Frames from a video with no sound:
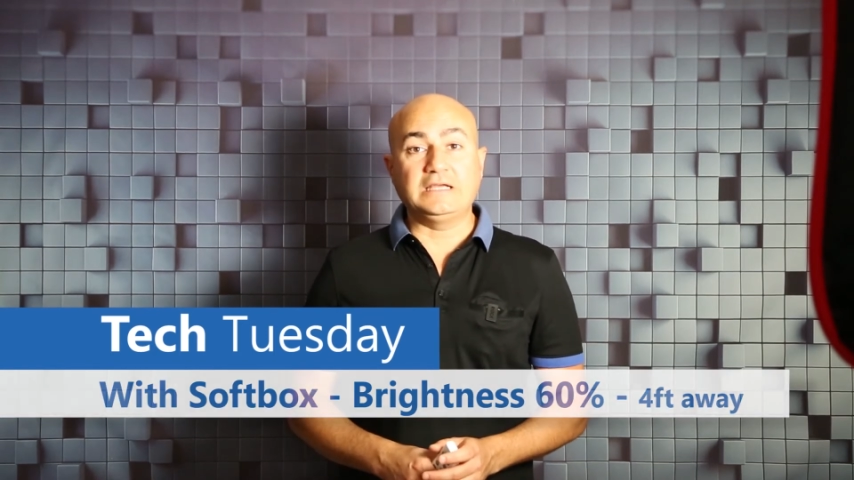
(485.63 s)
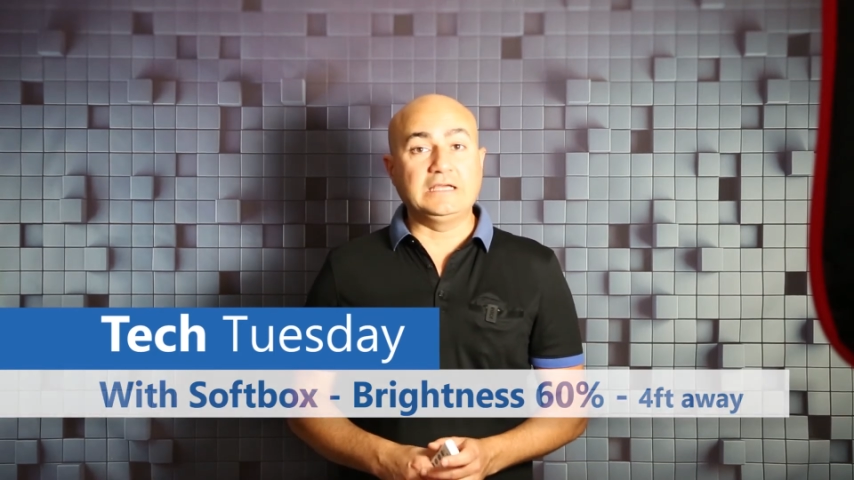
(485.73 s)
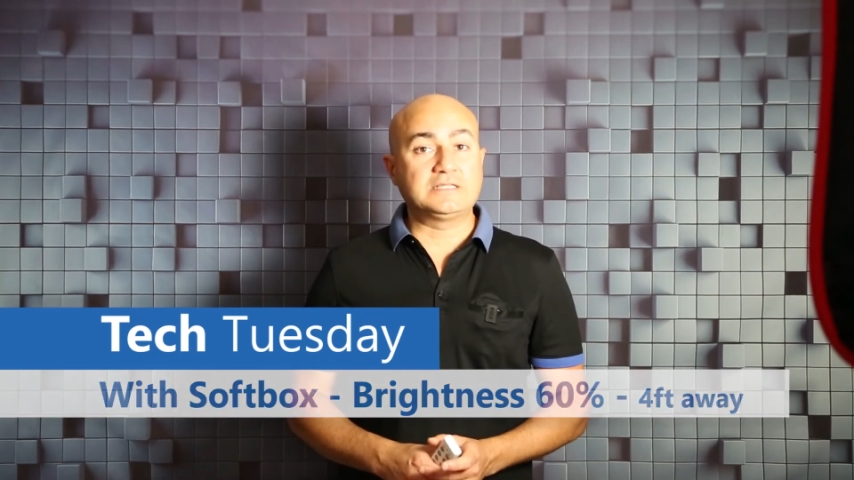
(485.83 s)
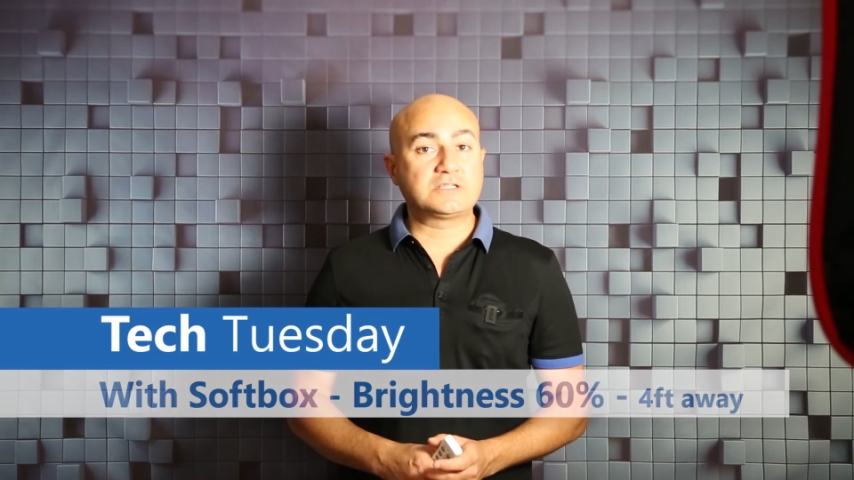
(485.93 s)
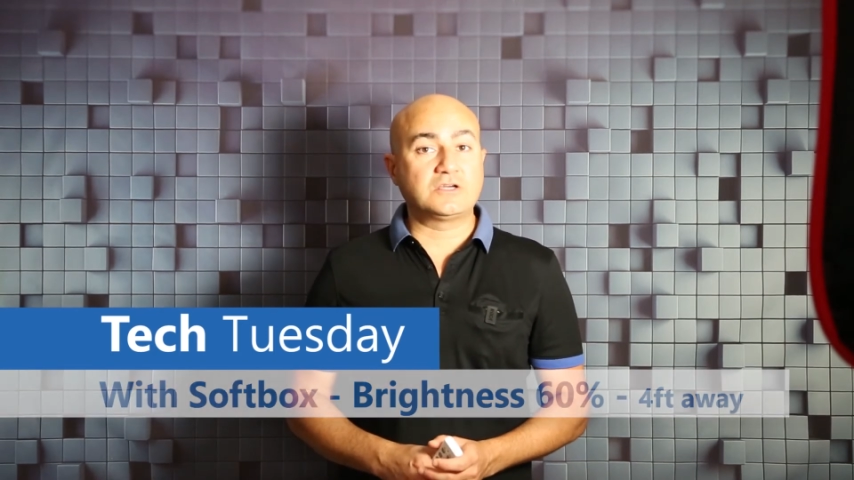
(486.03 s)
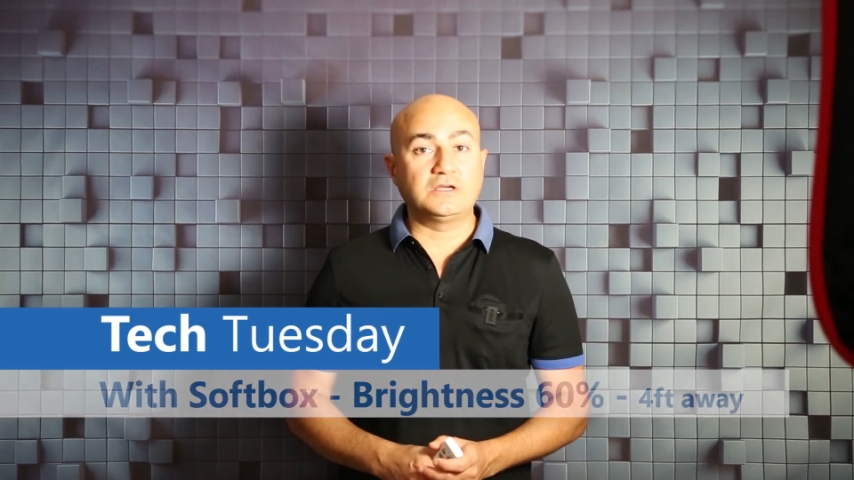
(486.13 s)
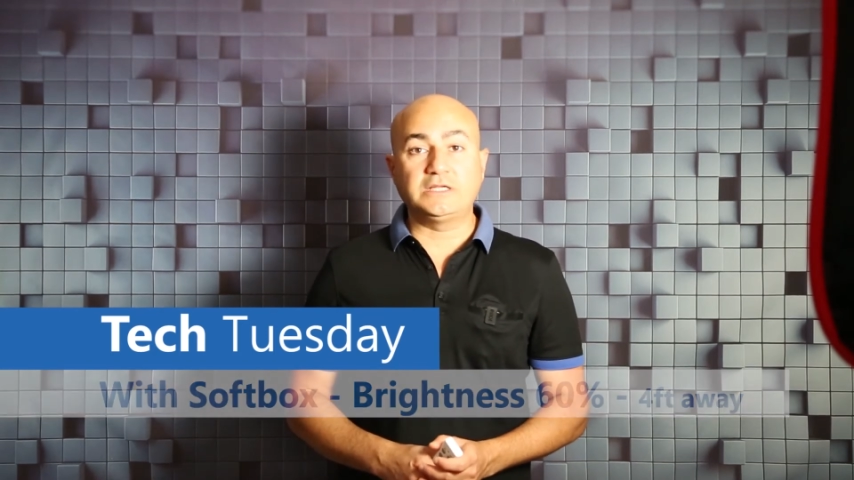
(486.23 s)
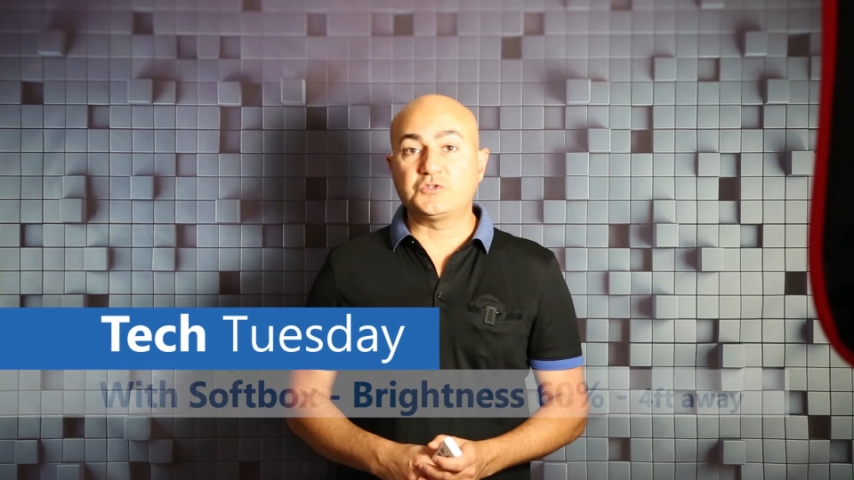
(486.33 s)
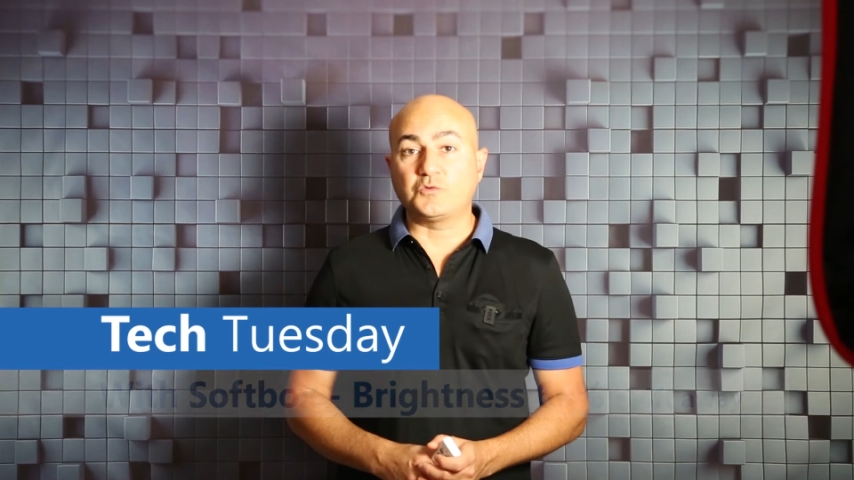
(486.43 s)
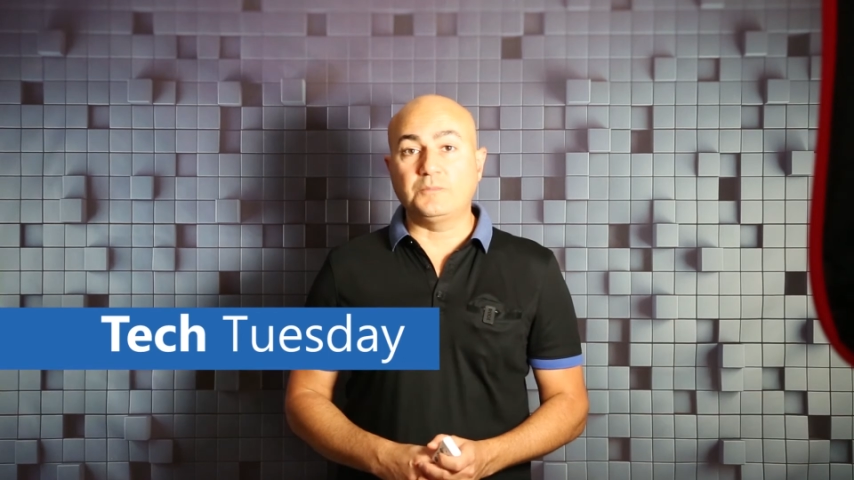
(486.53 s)
it's
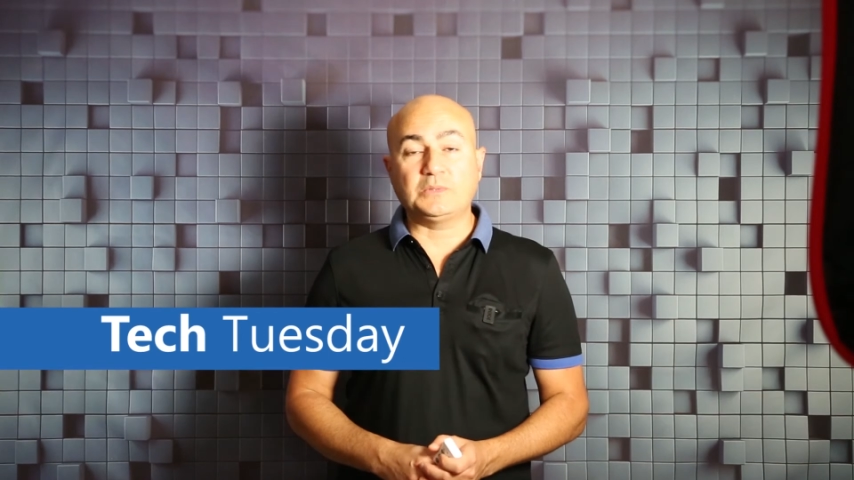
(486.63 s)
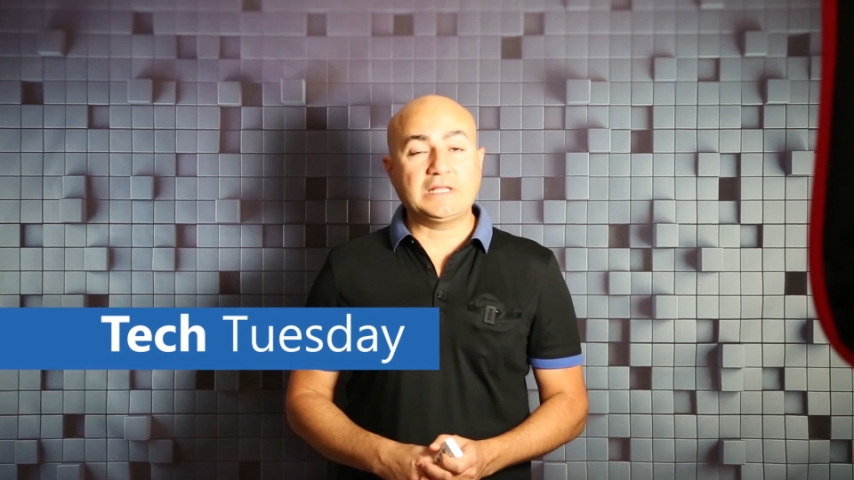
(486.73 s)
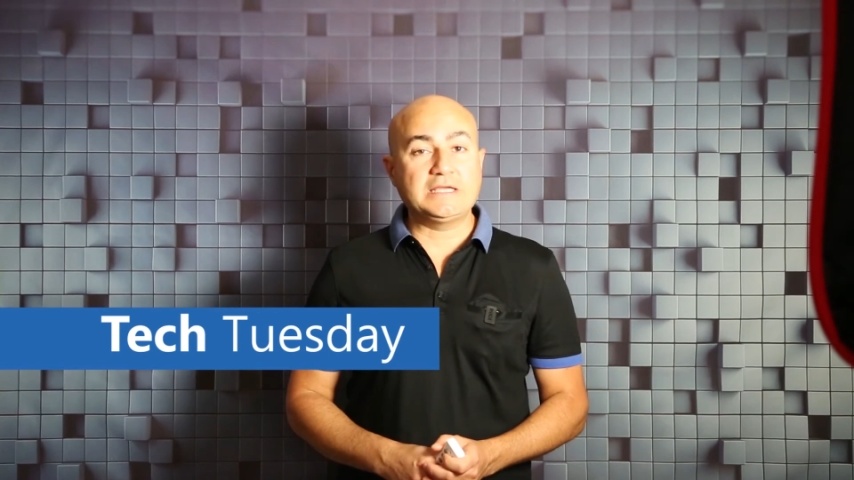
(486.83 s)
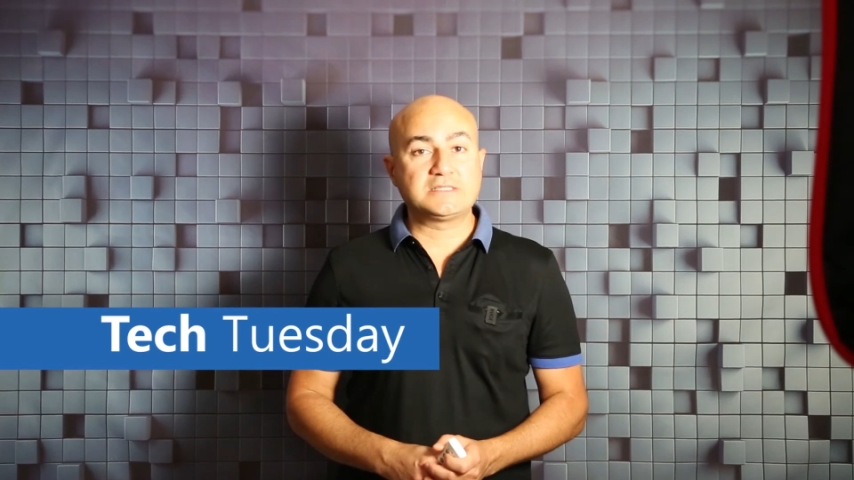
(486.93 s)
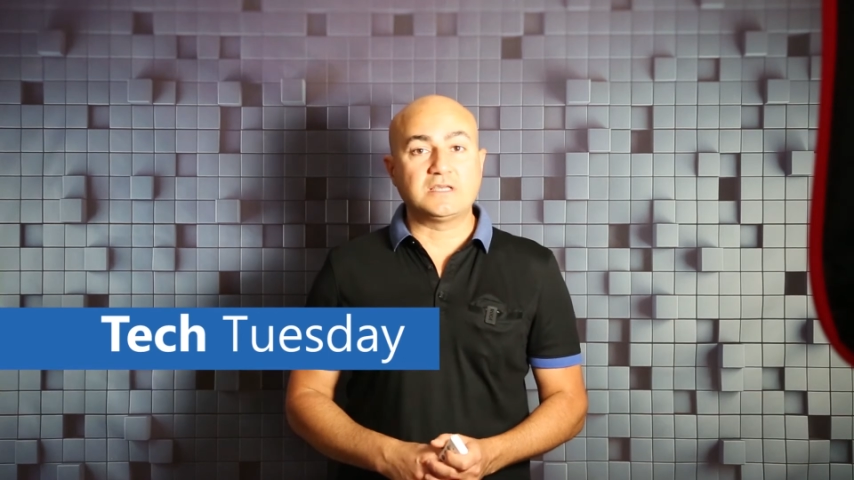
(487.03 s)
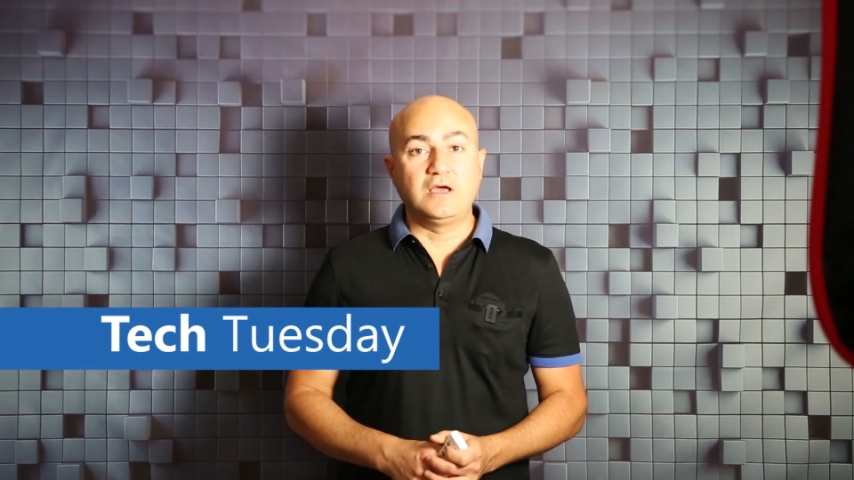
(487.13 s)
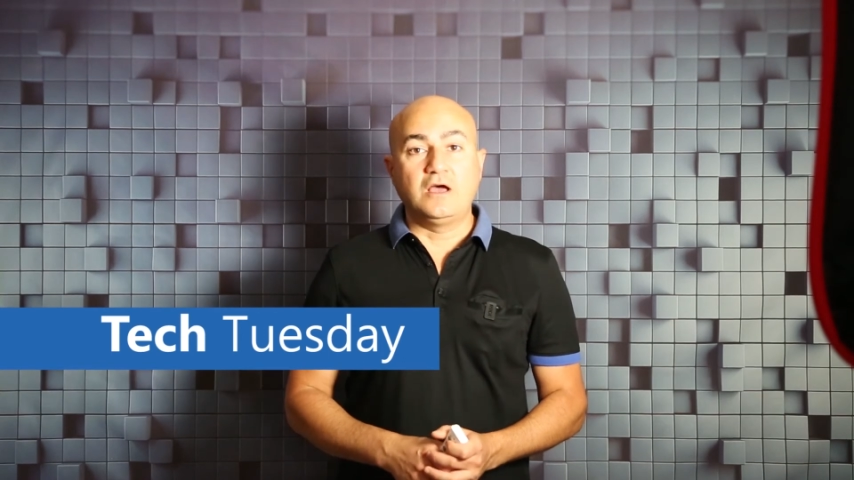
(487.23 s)
going to replace